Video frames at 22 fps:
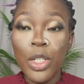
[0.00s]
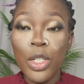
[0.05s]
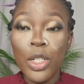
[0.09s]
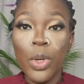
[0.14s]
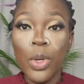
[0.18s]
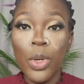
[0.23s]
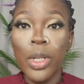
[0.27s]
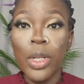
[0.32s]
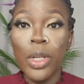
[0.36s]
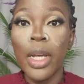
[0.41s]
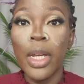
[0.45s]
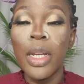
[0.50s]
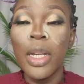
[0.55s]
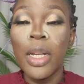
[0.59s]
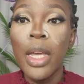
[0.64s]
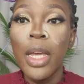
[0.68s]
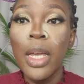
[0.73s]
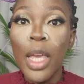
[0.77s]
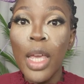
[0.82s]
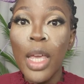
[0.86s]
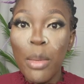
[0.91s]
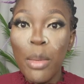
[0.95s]
on, then
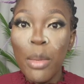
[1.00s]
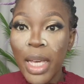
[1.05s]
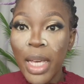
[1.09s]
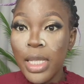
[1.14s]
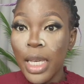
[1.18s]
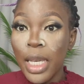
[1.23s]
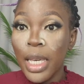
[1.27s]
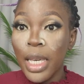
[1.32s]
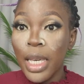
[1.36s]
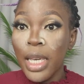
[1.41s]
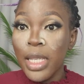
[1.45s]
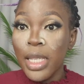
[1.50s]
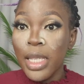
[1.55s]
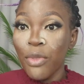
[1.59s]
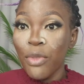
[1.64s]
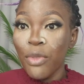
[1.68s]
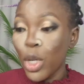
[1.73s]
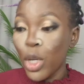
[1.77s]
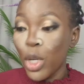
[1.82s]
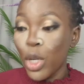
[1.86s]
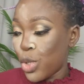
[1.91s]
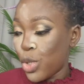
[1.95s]
it makes it easy
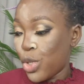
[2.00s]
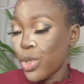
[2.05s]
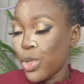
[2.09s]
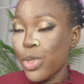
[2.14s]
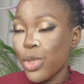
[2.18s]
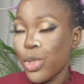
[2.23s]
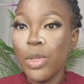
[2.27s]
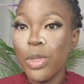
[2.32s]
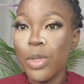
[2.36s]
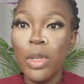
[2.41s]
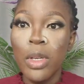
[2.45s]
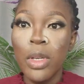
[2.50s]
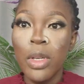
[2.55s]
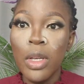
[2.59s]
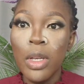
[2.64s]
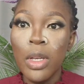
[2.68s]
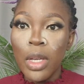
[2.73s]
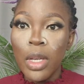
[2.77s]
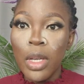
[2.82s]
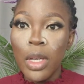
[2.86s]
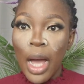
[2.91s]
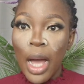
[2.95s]
for you to
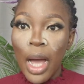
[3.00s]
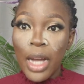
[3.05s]
just